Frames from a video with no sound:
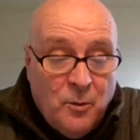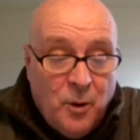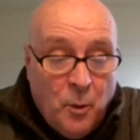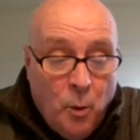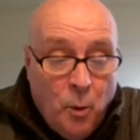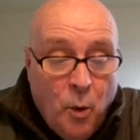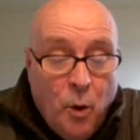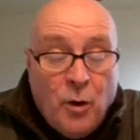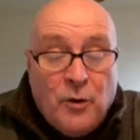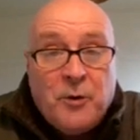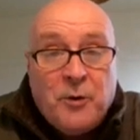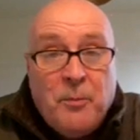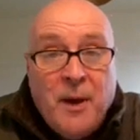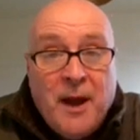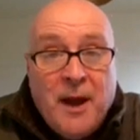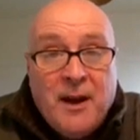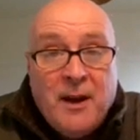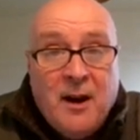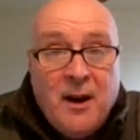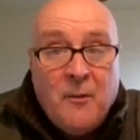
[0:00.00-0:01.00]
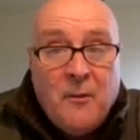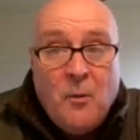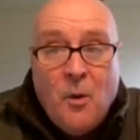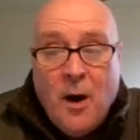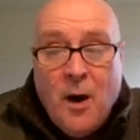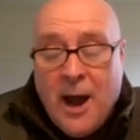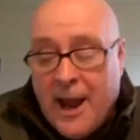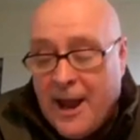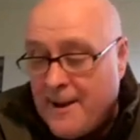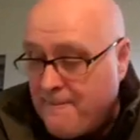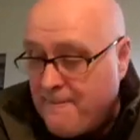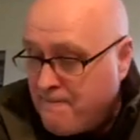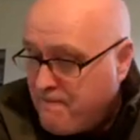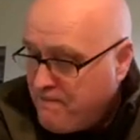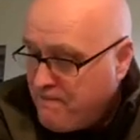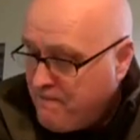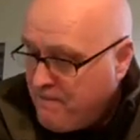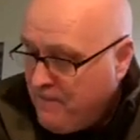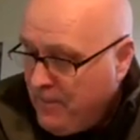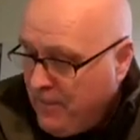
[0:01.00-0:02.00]
we walked the Pennine Way.
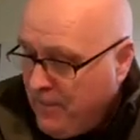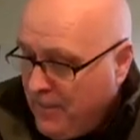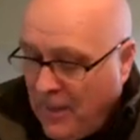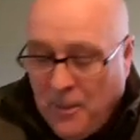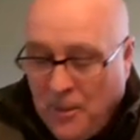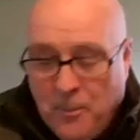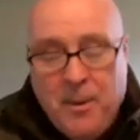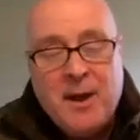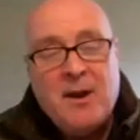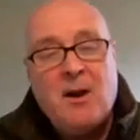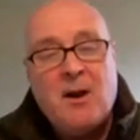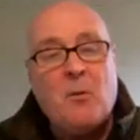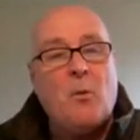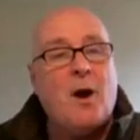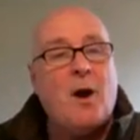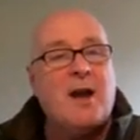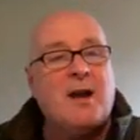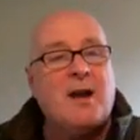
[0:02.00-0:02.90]
Now, the Pennine